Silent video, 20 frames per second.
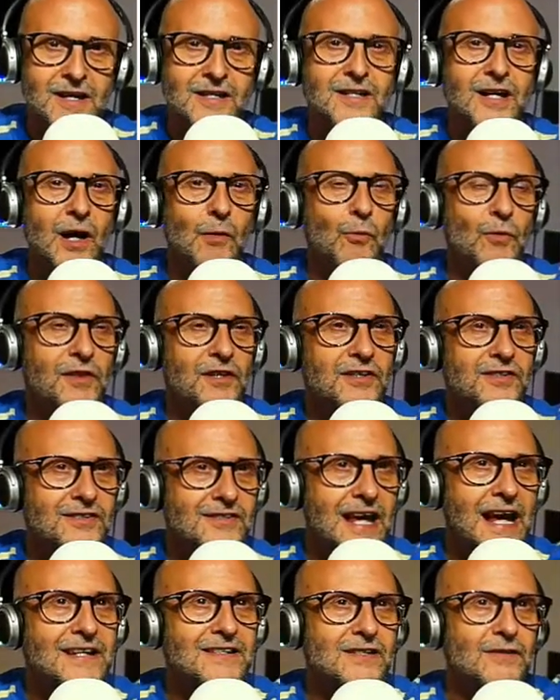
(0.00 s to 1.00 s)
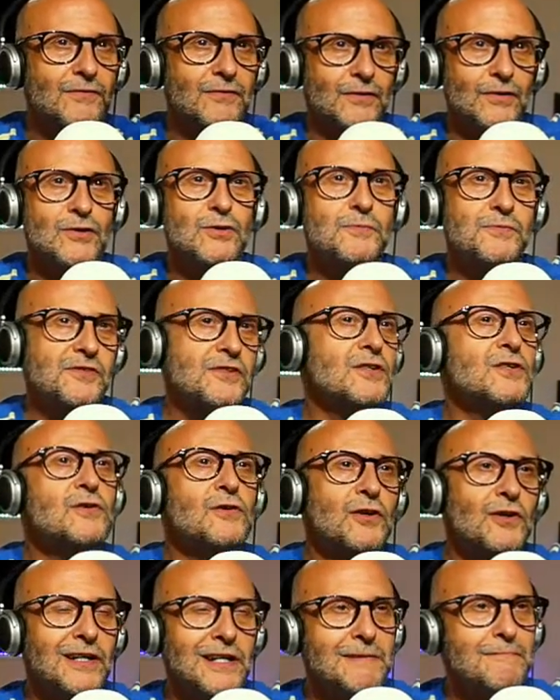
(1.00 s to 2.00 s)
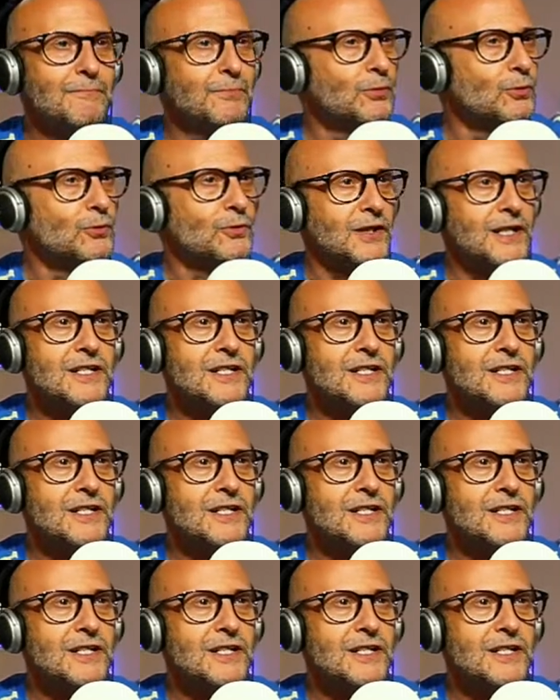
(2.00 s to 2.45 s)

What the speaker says: come with a set of loops that you can import